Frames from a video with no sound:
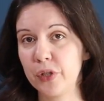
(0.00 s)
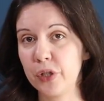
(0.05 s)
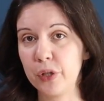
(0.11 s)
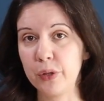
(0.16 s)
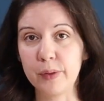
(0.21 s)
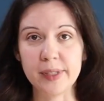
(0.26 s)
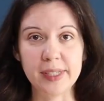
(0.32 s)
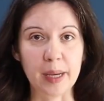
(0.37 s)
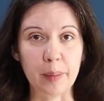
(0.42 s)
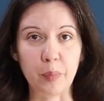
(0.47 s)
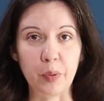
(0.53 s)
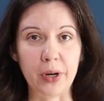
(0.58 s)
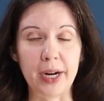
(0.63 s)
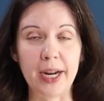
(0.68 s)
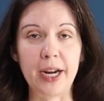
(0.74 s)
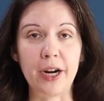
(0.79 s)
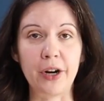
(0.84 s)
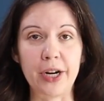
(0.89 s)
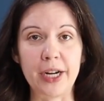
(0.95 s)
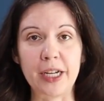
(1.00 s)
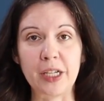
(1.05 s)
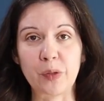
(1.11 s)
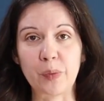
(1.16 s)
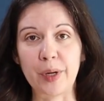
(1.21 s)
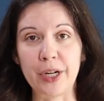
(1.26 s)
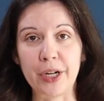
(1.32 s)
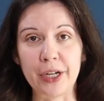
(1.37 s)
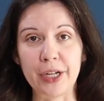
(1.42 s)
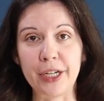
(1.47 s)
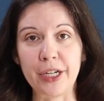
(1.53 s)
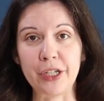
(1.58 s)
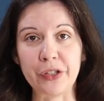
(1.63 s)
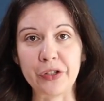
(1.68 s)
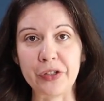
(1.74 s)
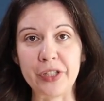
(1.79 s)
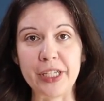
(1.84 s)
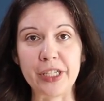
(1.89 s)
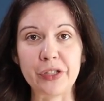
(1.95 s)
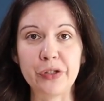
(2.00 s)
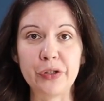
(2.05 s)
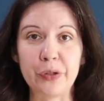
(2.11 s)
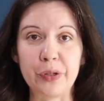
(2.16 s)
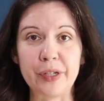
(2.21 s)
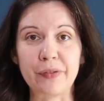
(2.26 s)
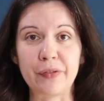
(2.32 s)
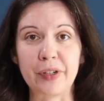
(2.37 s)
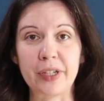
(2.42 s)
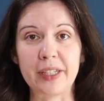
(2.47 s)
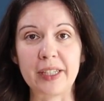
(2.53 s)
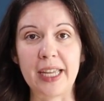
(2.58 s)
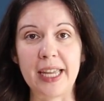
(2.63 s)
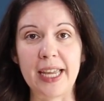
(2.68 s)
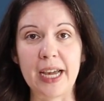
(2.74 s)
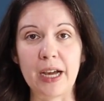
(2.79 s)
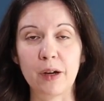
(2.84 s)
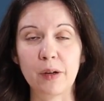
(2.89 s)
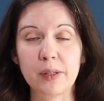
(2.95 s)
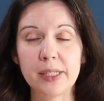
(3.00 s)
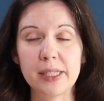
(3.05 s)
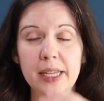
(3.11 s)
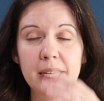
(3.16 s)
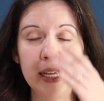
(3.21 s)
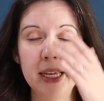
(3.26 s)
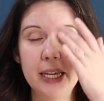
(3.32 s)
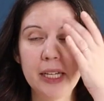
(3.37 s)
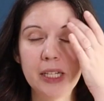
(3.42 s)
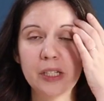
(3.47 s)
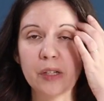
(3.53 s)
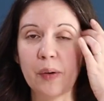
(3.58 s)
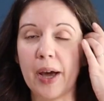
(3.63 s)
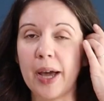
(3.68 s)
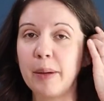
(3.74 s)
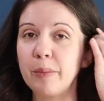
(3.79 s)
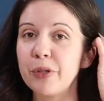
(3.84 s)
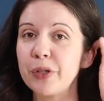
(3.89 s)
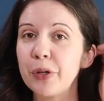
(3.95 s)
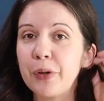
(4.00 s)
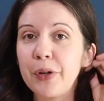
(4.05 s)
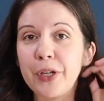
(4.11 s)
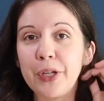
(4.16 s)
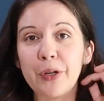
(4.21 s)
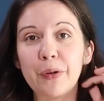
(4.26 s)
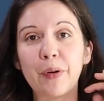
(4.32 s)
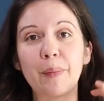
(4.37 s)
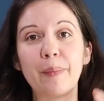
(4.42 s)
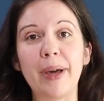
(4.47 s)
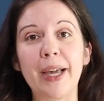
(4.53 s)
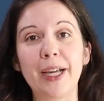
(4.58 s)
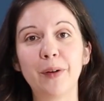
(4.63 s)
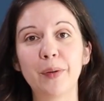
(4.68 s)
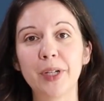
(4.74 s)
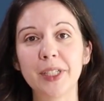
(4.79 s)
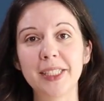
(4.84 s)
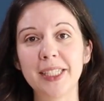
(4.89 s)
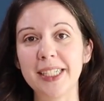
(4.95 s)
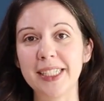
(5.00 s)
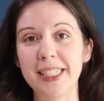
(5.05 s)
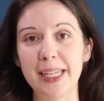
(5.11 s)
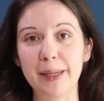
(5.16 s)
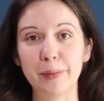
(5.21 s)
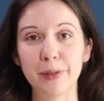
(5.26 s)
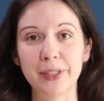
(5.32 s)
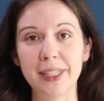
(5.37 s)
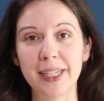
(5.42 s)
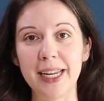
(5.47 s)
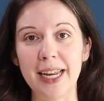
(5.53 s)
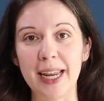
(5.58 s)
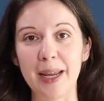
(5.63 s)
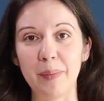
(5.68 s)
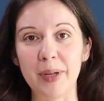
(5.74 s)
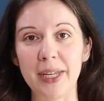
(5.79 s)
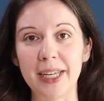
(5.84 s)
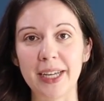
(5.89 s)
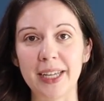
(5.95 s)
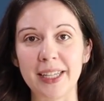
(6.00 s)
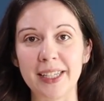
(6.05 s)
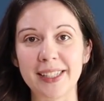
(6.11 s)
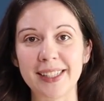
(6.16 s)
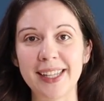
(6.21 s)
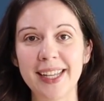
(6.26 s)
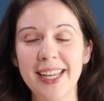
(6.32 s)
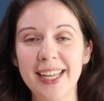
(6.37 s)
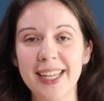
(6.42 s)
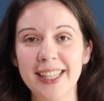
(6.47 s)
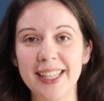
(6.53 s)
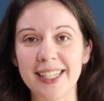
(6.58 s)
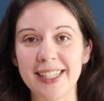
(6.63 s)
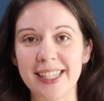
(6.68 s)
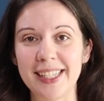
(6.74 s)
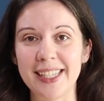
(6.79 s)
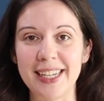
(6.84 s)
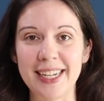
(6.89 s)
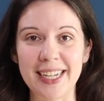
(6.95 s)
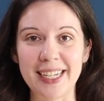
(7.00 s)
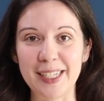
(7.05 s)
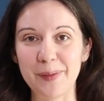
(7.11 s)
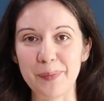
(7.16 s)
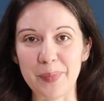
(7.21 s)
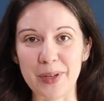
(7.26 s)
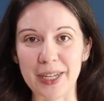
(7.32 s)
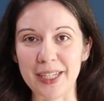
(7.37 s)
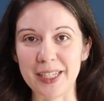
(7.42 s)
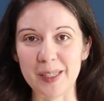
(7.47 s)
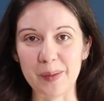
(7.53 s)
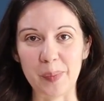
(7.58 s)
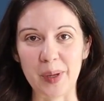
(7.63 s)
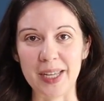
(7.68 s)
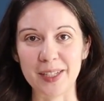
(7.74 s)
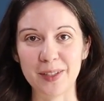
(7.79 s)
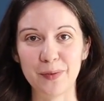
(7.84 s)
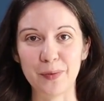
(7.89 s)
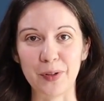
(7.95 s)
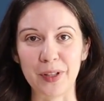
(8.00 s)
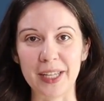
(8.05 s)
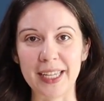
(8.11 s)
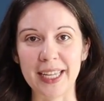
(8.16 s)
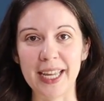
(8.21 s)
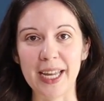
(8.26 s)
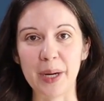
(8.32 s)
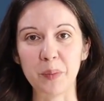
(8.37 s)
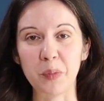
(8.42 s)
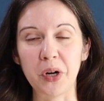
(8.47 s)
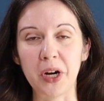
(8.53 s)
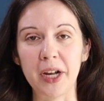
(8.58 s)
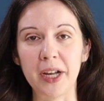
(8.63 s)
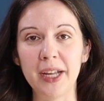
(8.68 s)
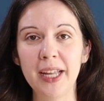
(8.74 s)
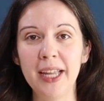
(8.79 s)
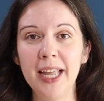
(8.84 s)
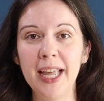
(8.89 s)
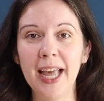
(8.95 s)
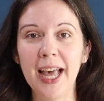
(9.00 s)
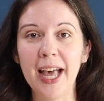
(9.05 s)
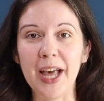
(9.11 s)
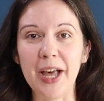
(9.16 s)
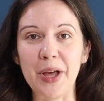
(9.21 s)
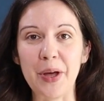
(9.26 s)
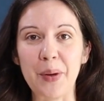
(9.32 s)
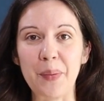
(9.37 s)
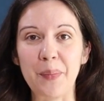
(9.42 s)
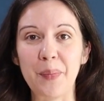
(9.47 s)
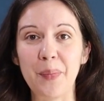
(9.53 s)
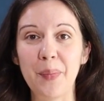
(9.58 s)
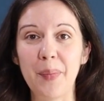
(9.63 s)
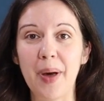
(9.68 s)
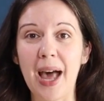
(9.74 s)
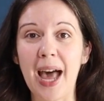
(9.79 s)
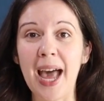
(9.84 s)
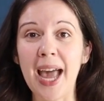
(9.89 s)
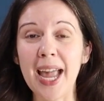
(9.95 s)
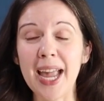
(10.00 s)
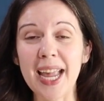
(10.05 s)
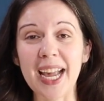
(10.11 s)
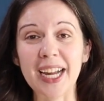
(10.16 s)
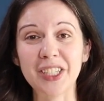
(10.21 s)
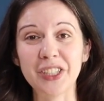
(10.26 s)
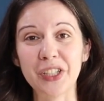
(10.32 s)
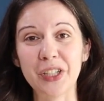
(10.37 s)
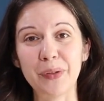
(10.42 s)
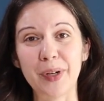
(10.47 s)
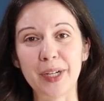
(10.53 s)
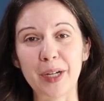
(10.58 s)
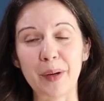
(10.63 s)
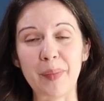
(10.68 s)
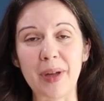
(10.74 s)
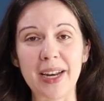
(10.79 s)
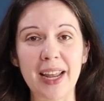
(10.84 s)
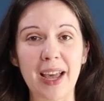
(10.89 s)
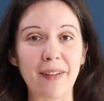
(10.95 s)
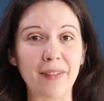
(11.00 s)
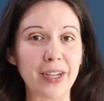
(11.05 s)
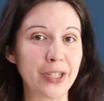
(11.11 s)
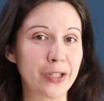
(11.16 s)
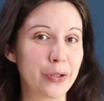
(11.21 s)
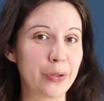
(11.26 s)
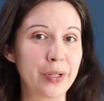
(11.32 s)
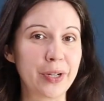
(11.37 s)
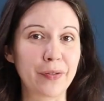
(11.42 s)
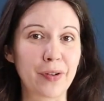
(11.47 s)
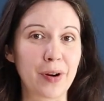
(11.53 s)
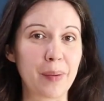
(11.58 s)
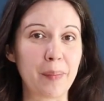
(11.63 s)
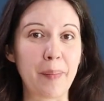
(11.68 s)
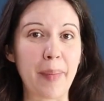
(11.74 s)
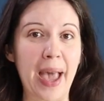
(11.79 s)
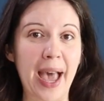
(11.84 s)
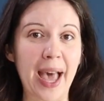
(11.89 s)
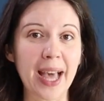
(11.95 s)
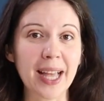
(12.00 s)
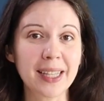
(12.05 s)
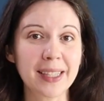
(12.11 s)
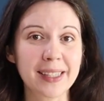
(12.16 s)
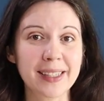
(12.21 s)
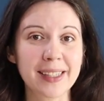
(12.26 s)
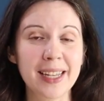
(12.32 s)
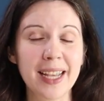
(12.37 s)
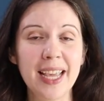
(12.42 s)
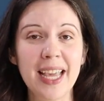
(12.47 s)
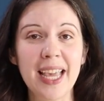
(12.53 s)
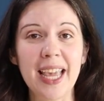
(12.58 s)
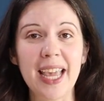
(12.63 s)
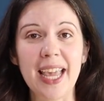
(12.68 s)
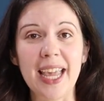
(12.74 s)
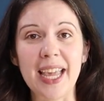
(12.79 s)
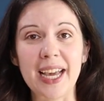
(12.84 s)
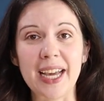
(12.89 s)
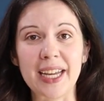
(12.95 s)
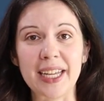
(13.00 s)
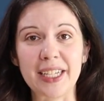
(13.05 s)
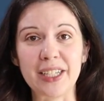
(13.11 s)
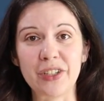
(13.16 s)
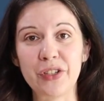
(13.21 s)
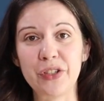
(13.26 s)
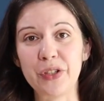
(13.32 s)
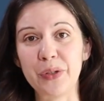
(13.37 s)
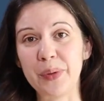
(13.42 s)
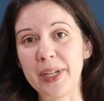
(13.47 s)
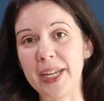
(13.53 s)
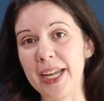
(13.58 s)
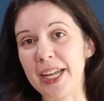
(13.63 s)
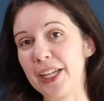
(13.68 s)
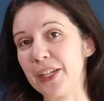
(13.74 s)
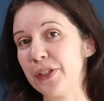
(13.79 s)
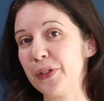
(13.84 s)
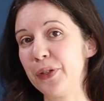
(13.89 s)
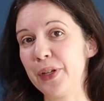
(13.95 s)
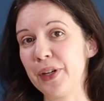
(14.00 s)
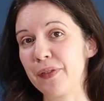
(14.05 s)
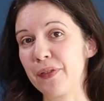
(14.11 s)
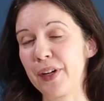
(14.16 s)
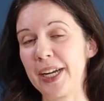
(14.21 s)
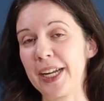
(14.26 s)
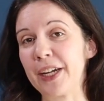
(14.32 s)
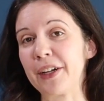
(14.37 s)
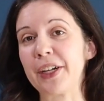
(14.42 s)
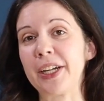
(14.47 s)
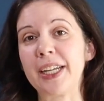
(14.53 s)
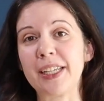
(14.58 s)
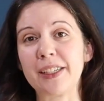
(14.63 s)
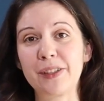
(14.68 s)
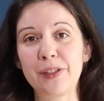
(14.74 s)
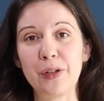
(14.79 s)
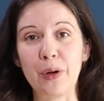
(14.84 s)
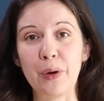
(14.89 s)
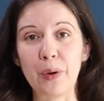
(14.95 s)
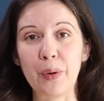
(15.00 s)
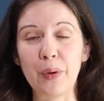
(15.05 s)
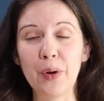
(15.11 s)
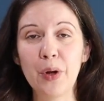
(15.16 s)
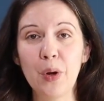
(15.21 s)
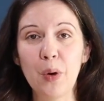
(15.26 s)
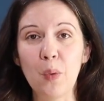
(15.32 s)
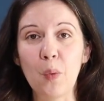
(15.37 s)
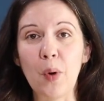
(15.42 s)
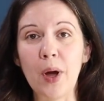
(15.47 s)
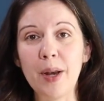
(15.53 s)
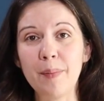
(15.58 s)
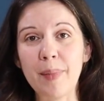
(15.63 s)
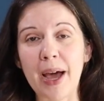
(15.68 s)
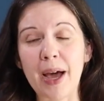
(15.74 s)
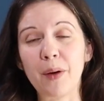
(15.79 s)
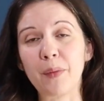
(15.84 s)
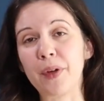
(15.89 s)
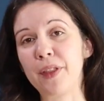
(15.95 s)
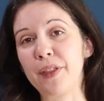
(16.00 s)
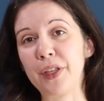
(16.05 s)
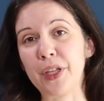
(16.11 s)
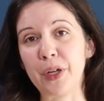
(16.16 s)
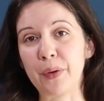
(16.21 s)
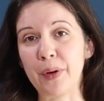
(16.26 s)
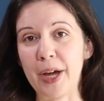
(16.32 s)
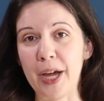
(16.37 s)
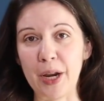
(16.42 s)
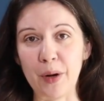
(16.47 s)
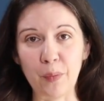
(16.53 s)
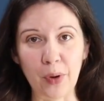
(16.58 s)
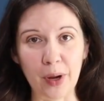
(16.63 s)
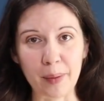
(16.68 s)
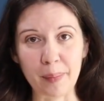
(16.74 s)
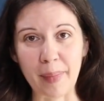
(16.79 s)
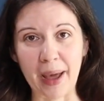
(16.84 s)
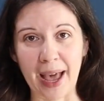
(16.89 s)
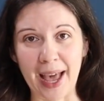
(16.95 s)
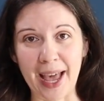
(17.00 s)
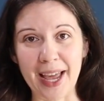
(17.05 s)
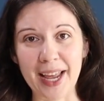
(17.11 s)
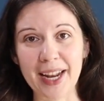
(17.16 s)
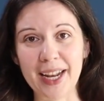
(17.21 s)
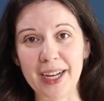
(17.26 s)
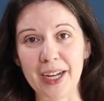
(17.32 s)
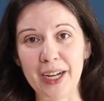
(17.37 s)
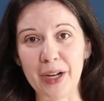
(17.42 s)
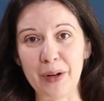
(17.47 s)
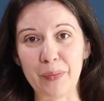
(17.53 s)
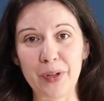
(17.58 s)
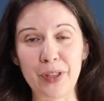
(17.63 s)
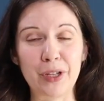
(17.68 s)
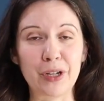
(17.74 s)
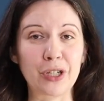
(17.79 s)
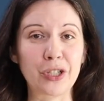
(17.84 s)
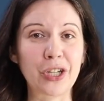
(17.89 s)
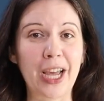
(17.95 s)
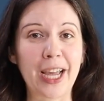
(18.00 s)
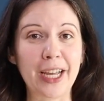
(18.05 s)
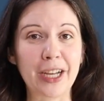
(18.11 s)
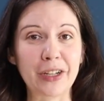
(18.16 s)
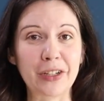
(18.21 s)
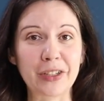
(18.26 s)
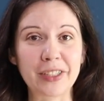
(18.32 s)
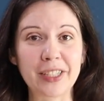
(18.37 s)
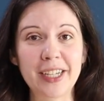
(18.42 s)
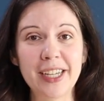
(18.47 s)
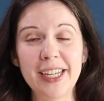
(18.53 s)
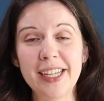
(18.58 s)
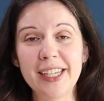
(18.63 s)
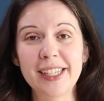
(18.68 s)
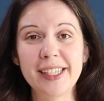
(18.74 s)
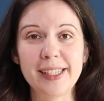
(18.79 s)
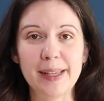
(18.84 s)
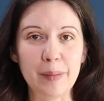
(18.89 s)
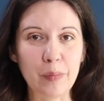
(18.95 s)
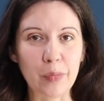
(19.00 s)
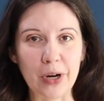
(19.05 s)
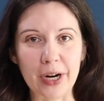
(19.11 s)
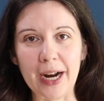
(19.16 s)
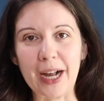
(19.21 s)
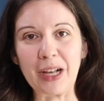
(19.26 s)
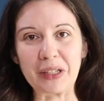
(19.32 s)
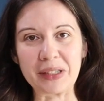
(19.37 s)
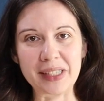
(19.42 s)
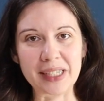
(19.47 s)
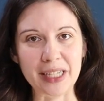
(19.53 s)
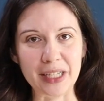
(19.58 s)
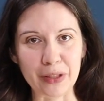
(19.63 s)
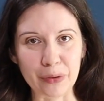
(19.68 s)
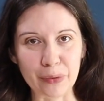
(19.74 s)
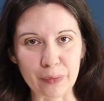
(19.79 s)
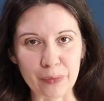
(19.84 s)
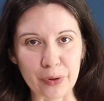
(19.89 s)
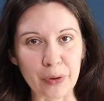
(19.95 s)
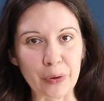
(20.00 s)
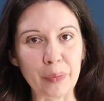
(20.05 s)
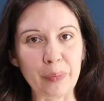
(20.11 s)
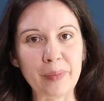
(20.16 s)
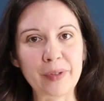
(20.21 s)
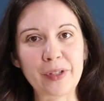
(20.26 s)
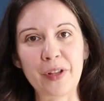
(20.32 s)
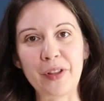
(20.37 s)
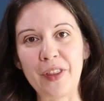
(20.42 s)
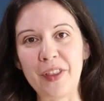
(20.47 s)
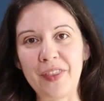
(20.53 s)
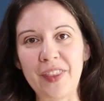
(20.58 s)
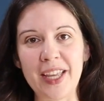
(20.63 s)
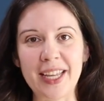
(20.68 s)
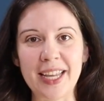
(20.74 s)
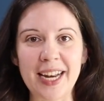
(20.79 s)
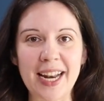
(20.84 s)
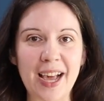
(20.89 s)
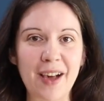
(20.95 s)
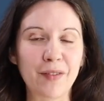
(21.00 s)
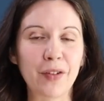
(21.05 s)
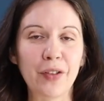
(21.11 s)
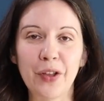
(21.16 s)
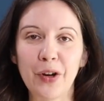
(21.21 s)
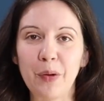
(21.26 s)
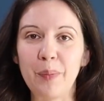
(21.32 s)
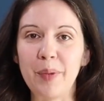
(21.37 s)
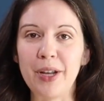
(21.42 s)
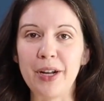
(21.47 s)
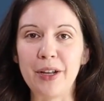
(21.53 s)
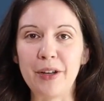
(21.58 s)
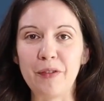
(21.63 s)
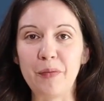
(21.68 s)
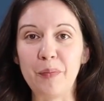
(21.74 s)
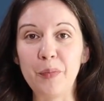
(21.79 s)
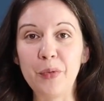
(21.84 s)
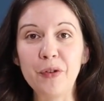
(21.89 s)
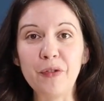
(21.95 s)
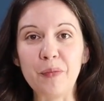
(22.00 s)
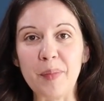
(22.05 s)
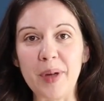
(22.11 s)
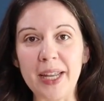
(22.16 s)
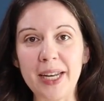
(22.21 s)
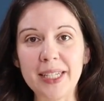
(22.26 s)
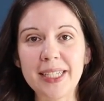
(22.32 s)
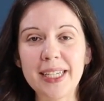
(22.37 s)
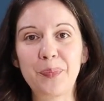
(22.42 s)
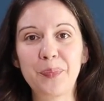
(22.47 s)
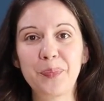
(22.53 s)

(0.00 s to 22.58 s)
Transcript: two separate areas where you're going to do these two different layouts. So I'm showing you on my quilting table today because this is a nice big space for the camera. Um, I actually recommend having two different mats and doing it in two different areas. So one mat with you and one mat uh, with your child somewhere else in the room so that they can have a little bit of movement.